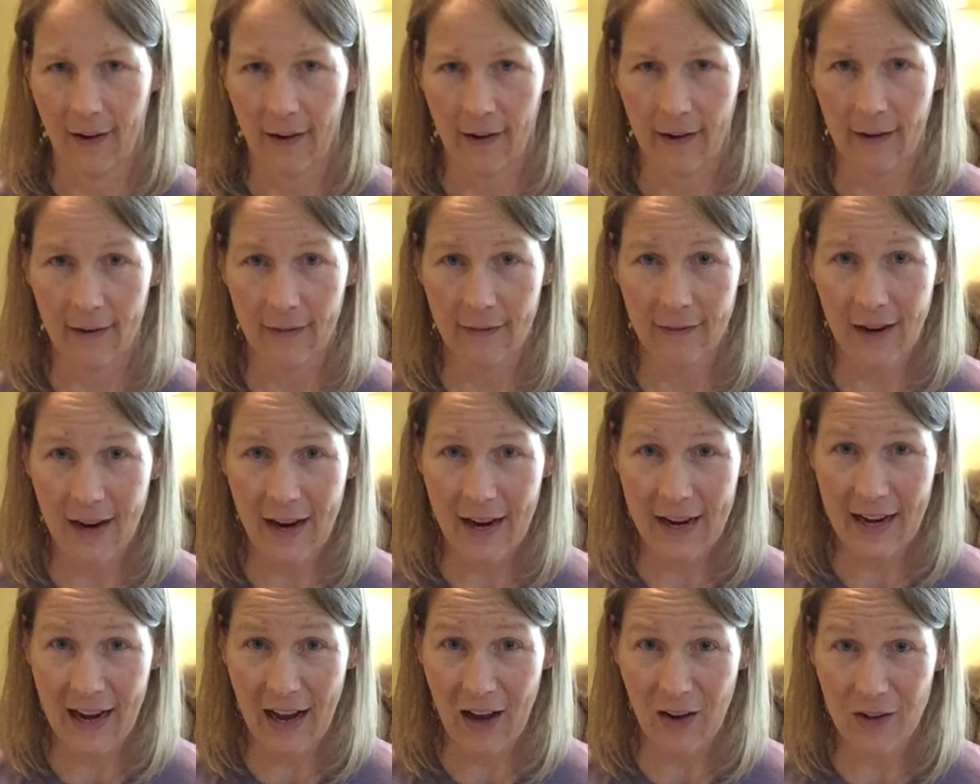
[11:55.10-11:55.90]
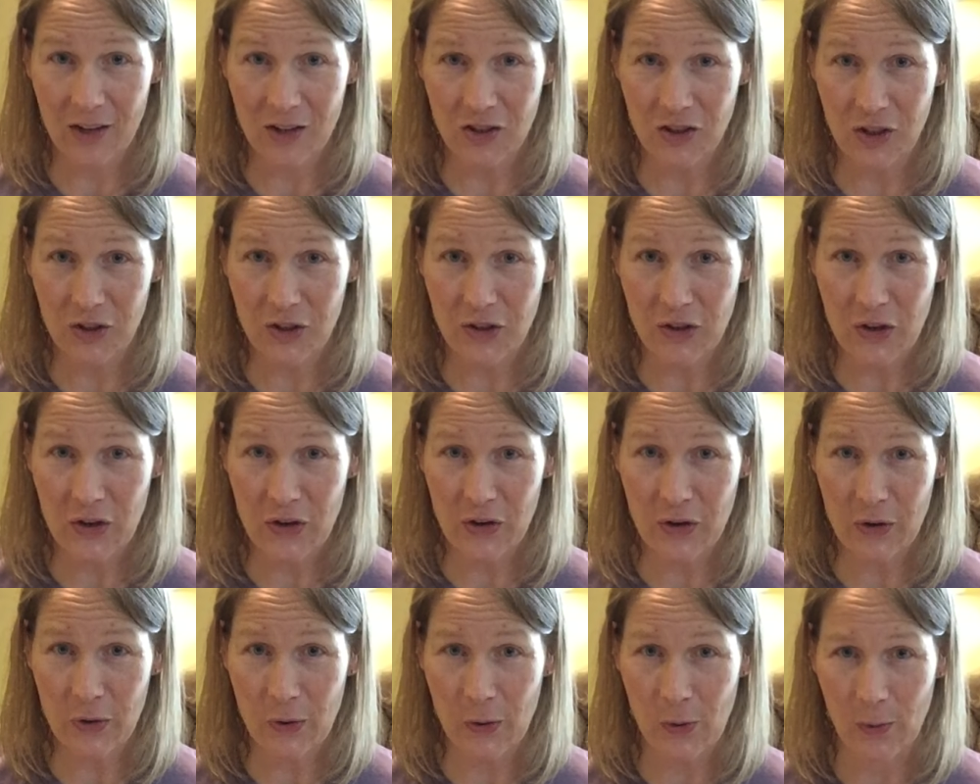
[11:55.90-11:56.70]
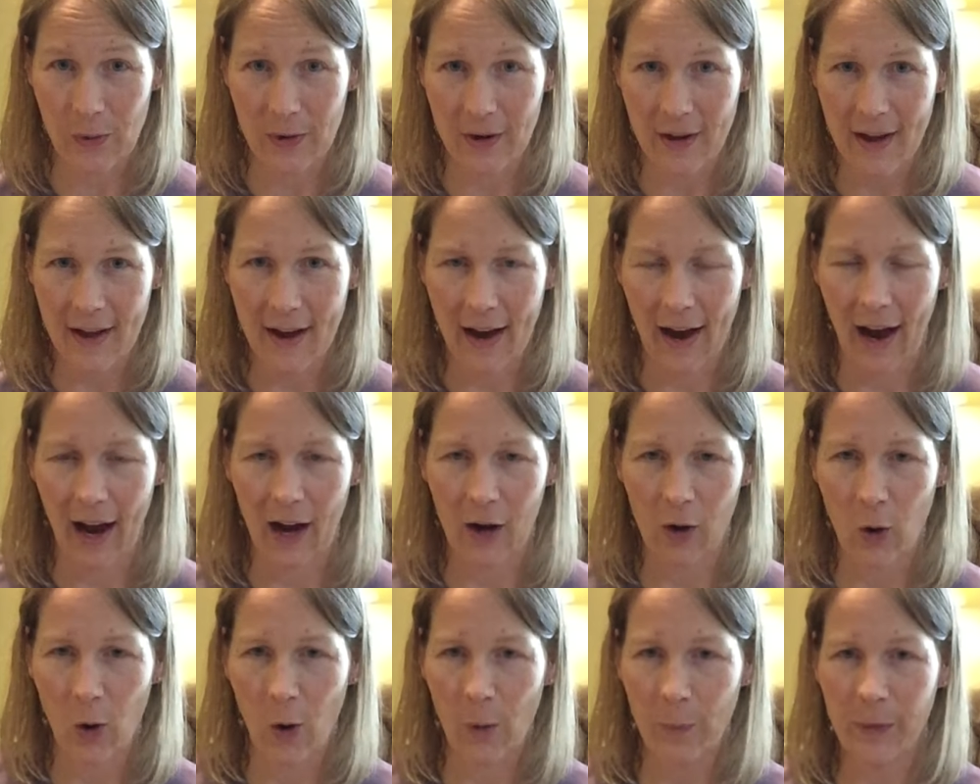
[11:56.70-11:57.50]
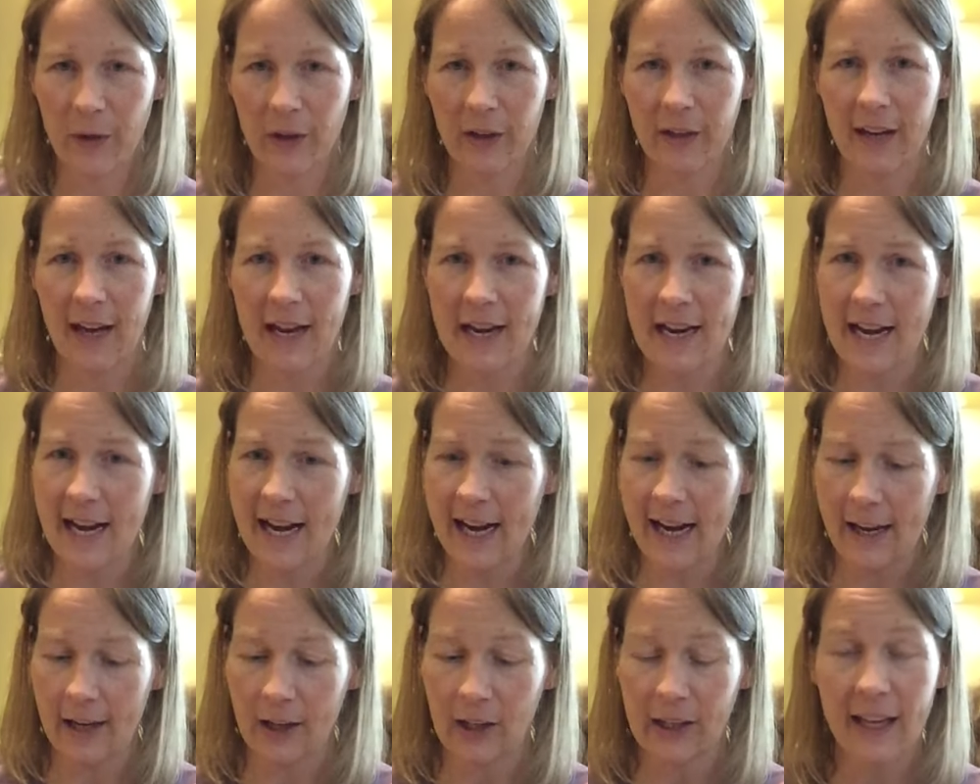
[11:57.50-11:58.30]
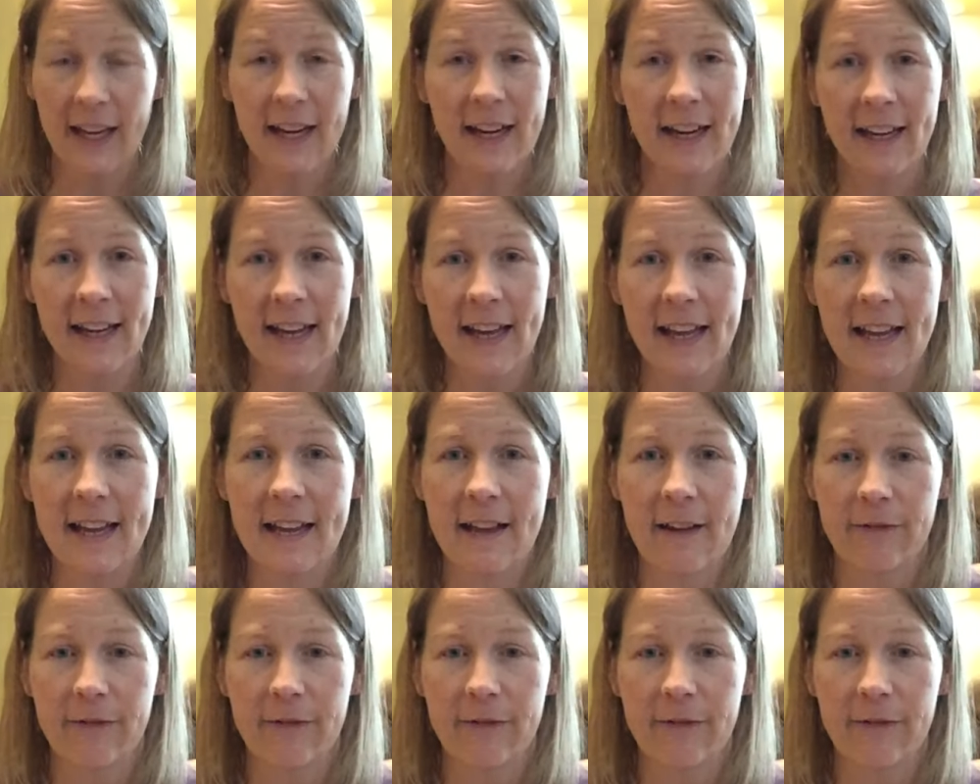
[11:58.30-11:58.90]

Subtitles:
All right, how did you do? I hope you're getting it.